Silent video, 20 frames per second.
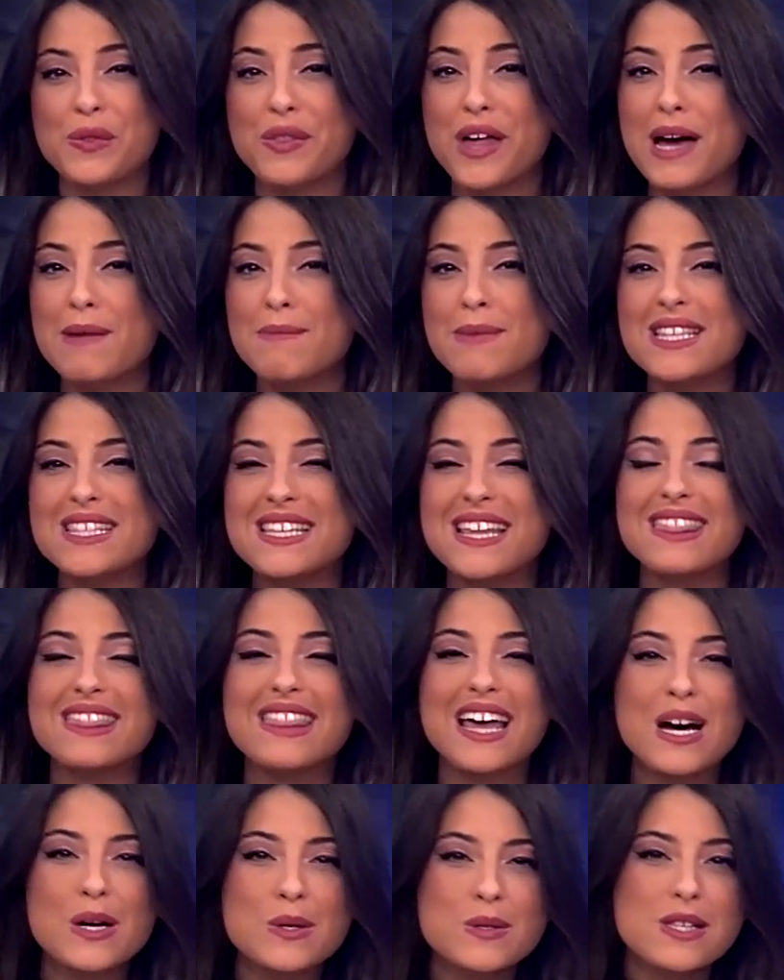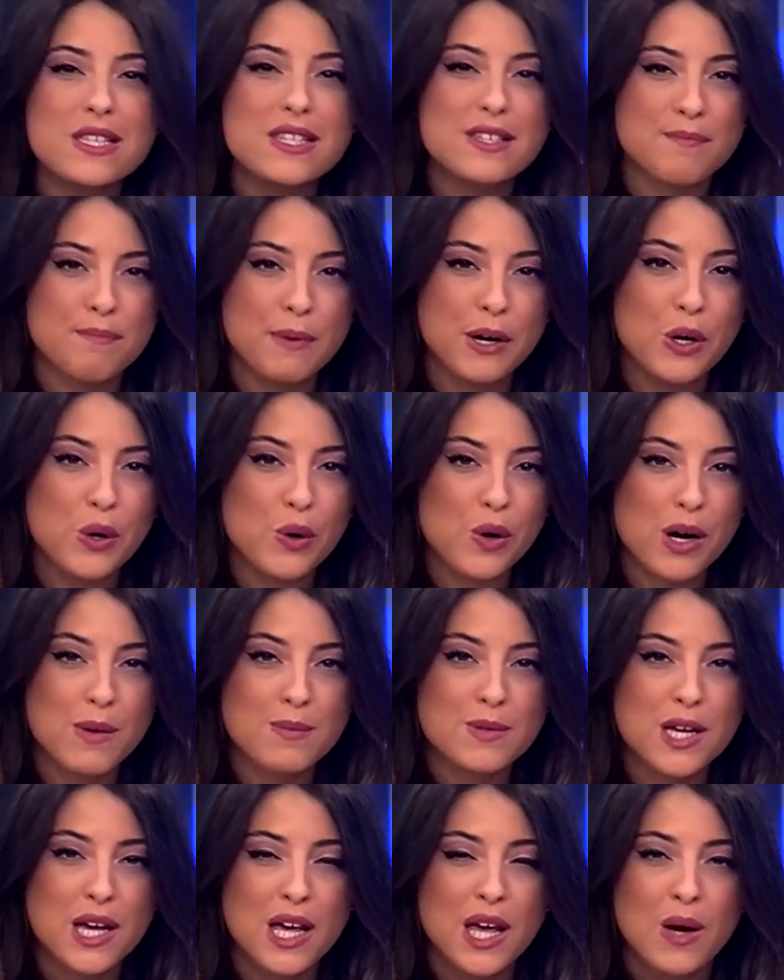That means that thousands of
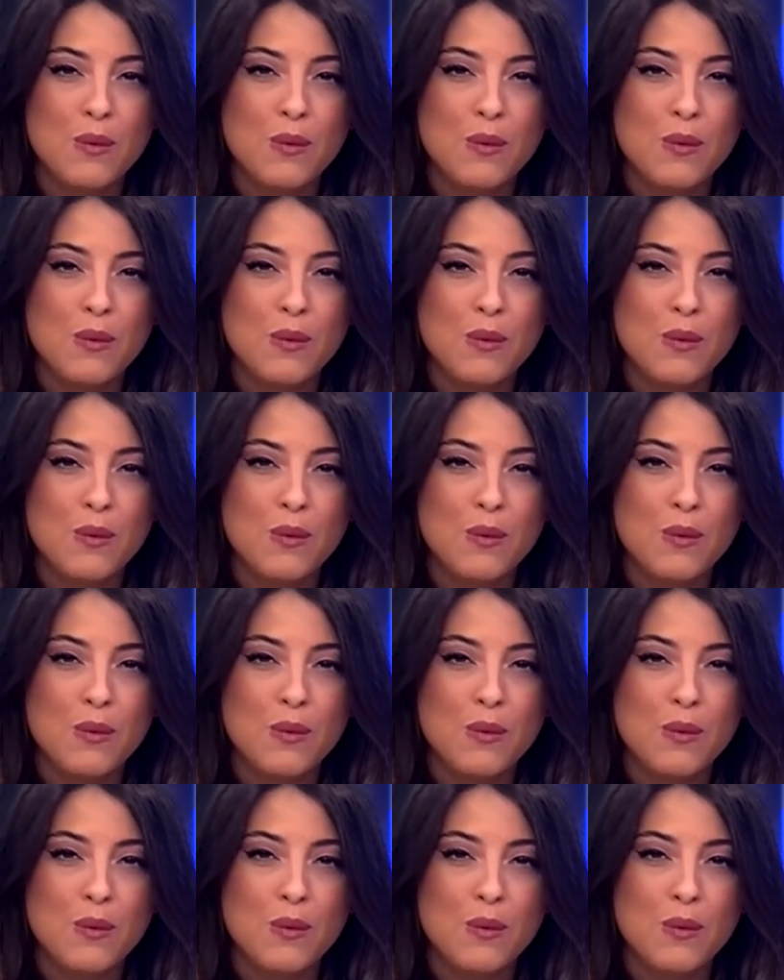pilgrims